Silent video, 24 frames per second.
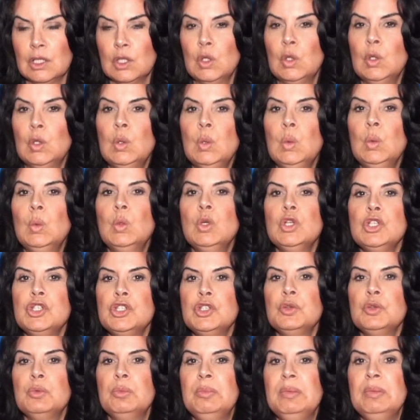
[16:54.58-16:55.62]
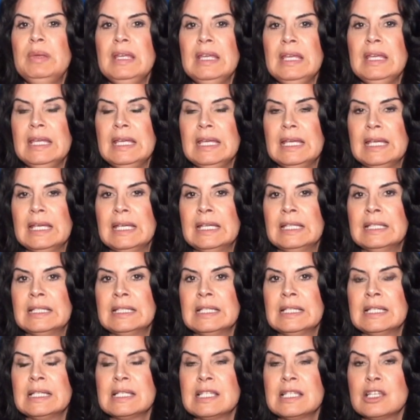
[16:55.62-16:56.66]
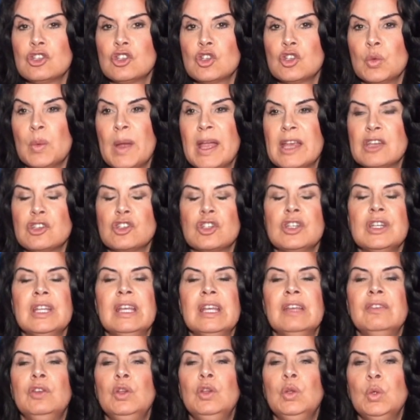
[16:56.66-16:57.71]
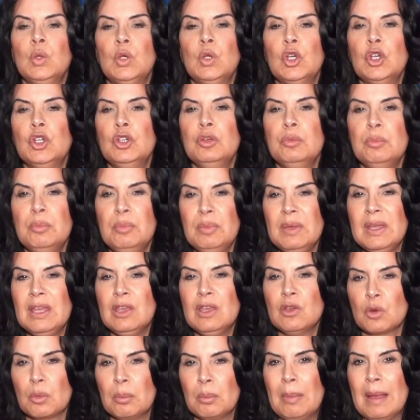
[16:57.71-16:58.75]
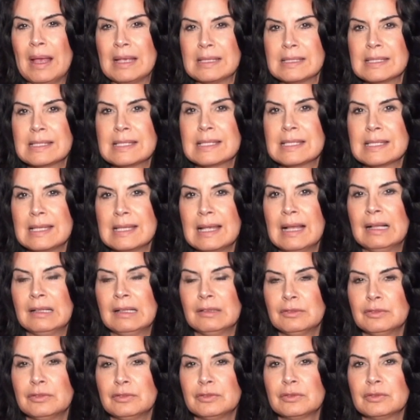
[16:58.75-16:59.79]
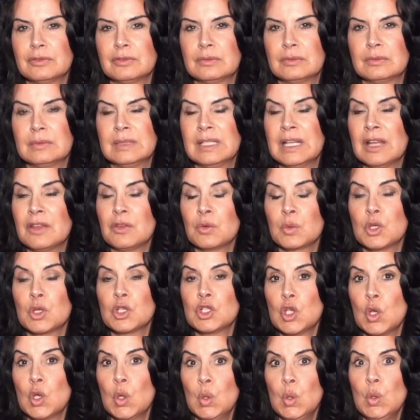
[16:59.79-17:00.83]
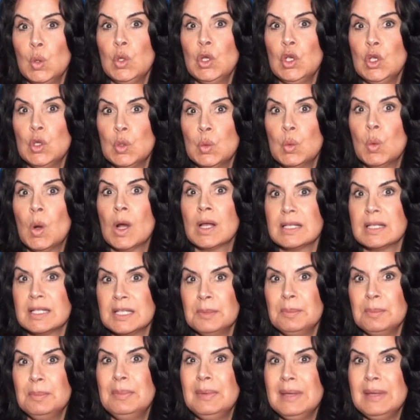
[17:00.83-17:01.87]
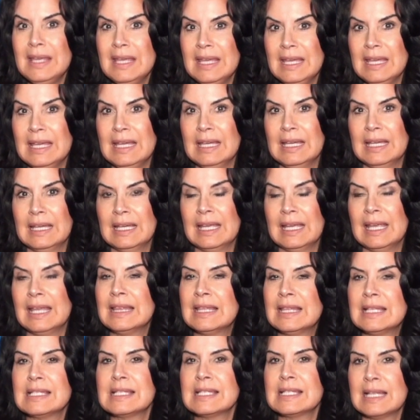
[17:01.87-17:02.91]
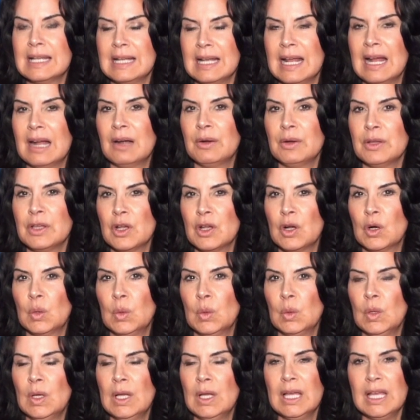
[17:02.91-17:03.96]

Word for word: Who would you be in this situation if you could be your best self? In other words, who do you want to be in this scenario?